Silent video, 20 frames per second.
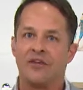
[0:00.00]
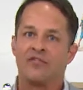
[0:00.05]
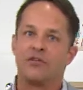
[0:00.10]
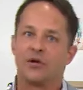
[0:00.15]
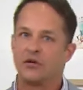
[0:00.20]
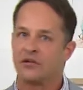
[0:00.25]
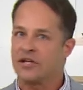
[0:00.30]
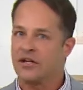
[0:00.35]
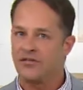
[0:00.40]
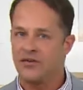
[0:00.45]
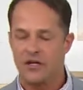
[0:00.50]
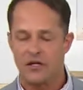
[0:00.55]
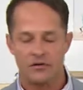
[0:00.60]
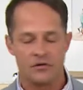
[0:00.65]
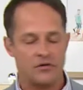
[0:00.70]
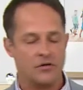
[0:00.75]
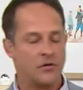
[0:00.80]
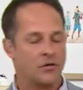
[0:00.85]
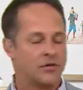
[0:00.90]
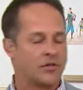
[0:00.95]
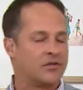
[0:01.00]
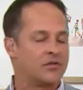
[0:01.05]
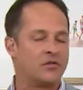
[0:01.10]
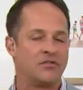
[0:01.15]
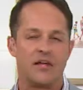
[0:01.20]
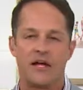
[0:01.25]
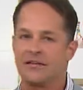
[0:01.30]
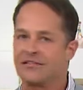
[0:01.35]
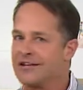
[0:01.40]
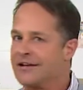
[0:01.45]
If your TV is newer than
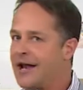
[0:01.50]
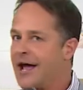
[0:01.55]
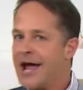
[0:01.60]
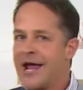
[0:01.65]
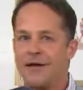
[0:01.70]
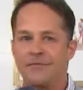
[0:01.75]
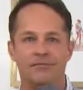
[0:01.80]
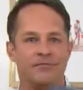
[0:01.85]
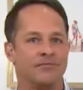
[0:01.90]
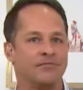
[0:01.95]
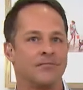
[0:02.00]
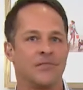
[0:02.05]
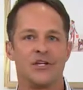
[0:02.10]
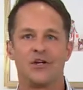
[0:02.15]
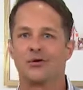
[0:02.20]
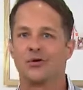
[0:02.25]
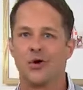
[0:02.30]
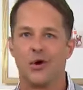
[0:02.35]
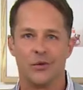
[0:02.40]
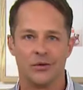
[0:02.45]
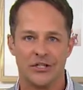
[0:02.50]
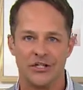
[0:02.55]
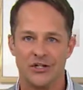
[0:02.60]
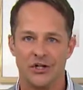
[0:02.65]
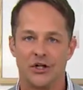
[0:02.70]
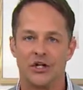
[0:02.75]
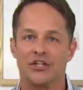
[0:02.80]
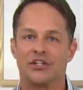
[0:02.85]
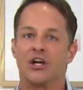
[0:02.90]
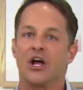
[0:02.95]
2009, you're golden,
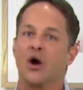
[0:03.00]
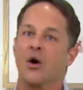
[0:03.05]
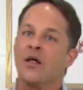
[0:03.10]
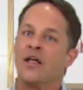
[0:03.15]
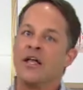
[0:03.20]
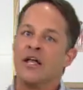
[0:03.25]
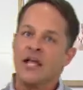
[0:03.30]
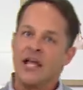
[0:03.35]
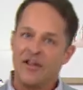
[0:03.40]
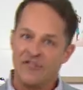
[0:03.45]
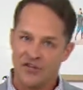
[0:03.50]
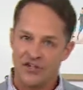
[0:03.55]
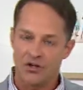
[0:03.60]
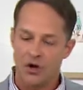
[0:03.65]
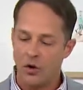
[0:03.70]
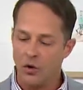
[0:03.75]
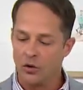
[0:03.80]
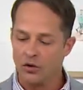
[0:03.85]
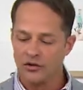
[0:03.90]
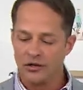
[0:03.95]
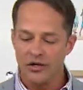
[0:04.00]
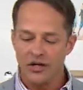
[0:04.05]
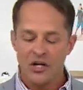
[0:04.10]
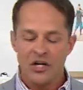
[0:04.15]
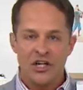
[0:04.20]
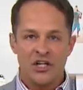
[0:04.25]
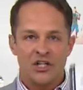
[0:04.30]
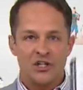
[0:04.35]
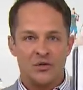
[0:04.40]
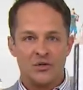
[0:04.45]
you're good to go. If it's
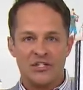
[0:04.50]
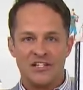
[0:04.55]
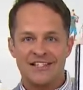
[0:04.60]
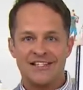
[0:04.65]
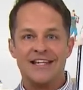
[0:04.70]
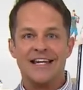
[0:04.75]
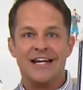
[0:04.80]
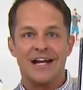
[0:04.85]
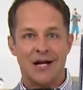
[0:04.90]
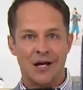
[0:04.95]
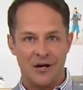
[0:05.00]
older, you just need